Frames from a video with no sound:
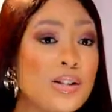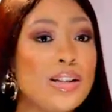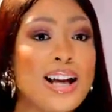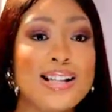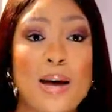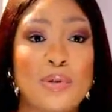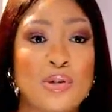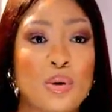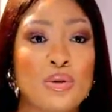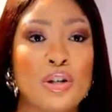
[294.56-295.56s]
Until the next
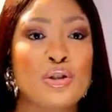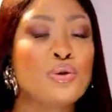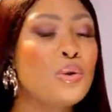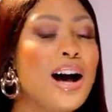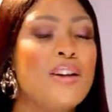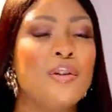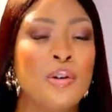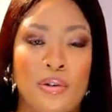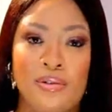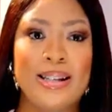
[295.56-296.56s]
episode, do
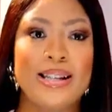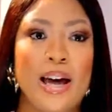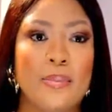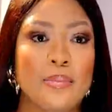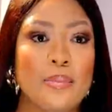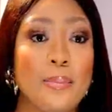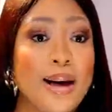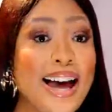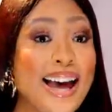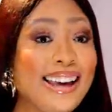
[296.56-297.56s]
have a lovely time.
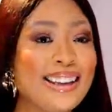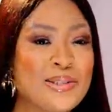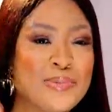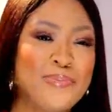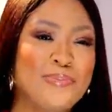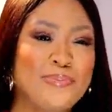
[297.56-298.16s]
Bye!